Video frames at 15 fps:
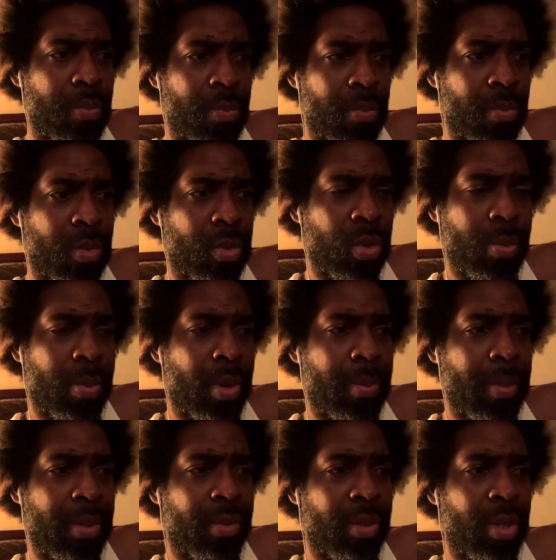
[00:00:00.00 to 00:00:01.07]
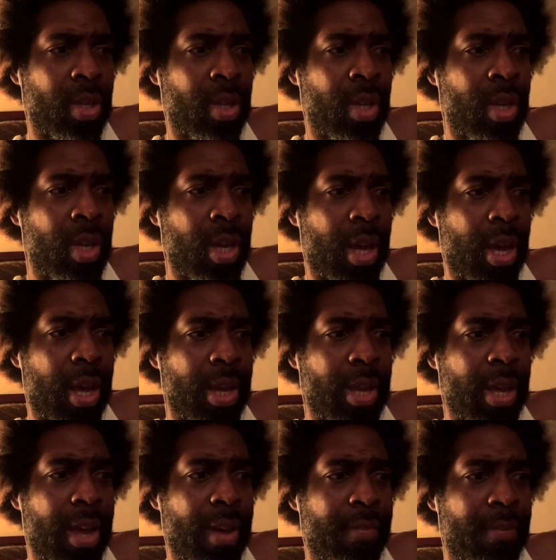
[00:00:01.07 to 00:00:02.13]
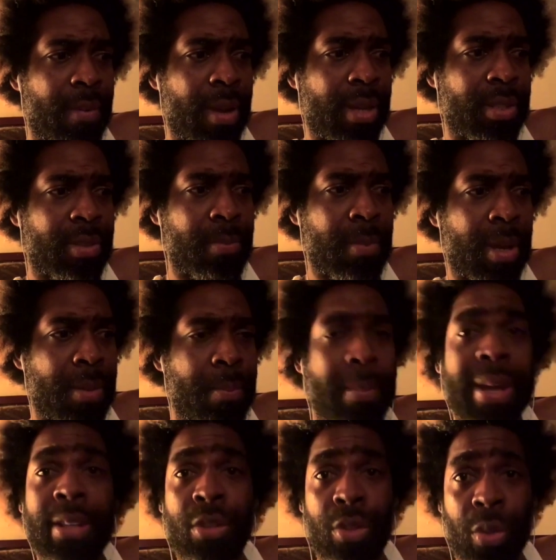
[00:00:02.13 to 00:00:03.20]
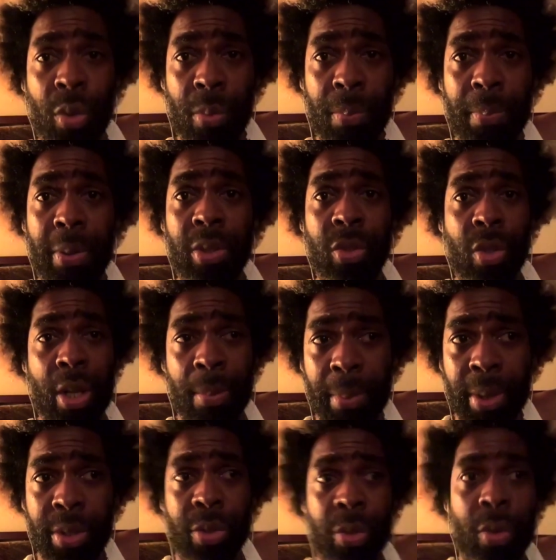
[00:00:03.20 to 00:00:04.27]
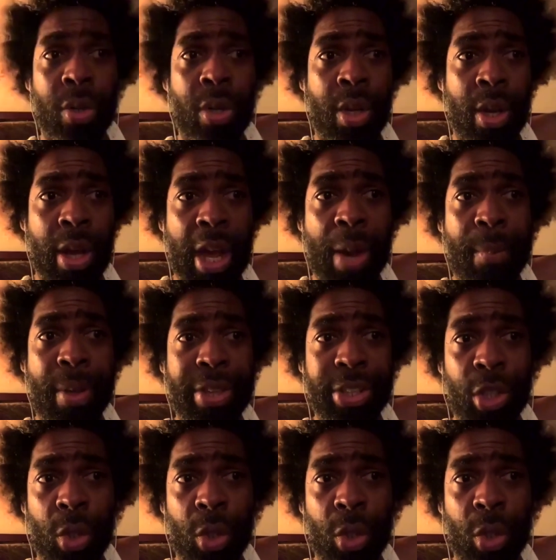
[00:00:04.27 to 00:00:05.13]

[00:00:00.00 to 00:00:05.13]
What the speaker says: Super amazing. I have as my personal mentor, Amadito